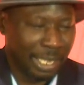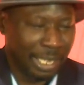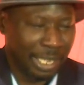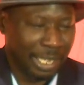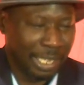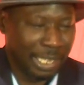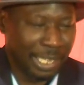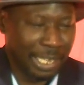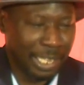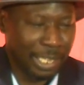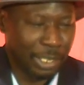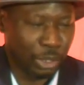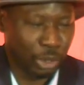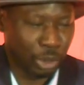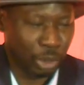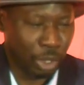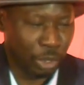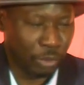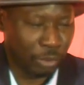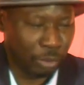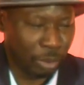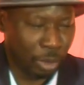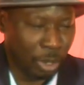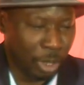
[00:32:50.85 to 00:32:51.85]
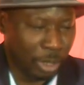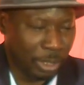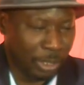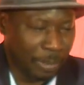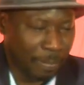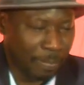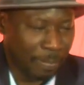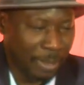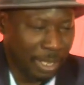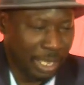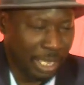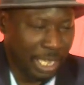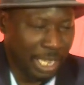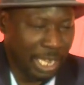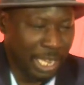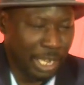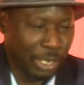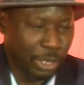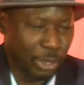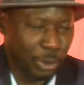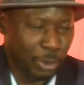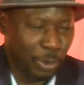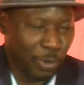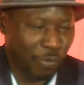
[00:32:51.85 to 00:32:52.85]
healing sore throat,
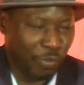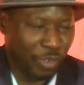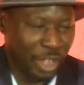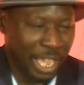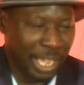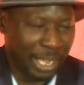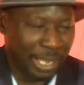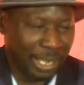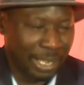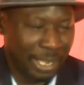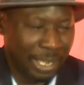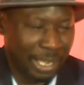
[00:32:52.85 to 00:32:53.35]
healing toothache,